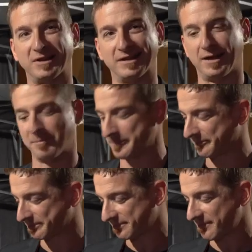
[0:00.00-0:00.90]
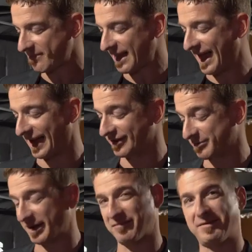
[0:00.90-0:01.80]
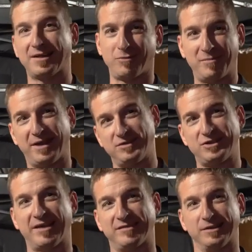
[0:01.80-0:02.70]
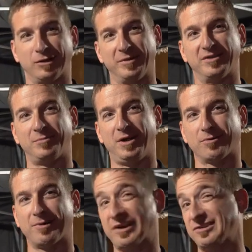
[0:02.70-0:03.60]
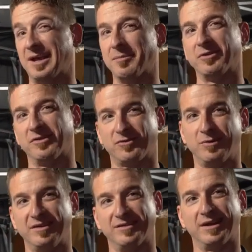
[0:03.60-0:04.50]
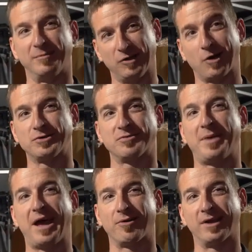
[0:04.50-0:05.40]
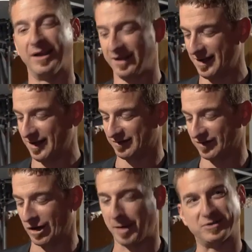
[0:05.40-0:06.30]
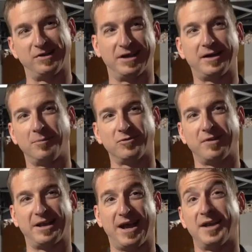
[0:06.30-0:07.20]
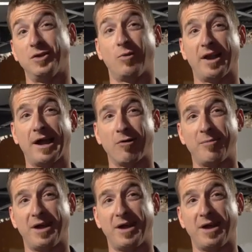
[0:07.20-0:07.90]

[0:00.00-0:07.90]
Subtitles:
the lid. Despite the fact that we made the chassis a little bit smaller, we're actually able to squeeze in a larger battery. So this optionally comes with a 90 watt-hour